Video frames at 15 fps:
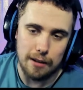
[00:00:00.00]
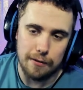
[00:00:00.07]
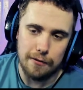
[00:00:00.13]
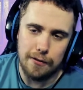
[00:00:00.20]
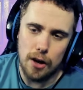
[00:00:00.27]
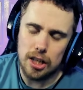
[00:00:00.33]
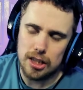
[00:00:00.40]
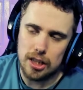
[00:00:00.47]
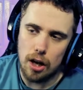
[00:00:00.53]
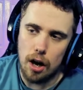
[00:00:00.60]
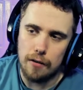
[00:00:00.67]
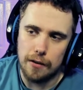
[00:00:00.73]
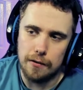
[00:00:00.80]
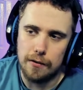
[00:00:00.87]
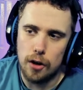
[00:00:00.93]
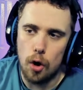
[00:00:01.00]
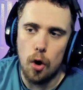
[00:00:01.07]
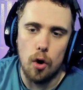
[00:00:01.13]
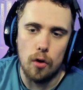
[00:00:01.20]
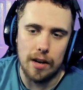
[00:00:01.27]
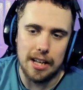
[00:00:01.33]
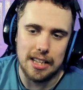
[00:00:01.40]
first half of
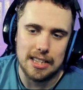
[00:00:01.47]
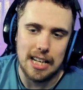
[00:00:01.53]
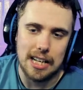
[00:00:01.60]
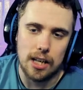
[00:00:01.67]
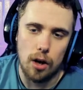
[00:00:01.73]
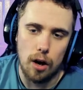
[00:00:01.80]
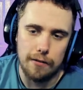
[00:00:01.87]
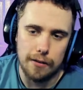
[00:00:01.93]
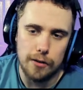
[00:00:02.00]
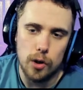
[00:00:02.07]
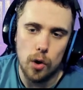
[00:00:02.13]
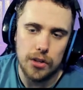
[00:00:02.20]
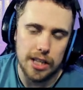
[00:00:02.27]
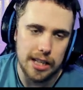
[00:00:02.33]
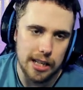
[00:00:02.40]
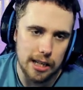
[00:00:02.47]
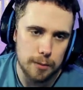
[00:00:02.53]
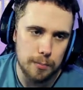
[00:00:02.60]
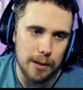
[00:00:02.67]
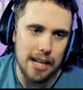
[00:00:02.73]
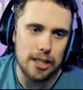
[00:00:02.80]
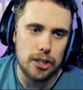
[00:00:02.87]
glory and a second half of nothingness.
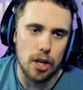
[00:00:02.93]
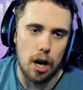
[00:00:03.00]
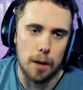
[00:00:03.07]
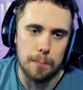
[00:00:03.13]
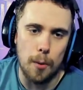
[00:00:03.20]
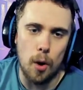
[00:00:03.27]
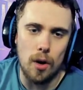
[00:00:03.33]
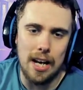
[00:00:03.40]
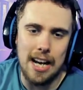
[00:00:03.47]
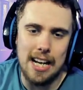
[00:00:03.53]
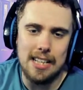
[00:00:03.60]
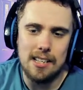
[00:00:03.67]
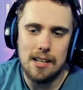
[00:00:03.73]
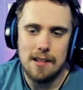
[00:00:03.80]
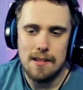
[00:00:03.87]
Pritchard, ball in.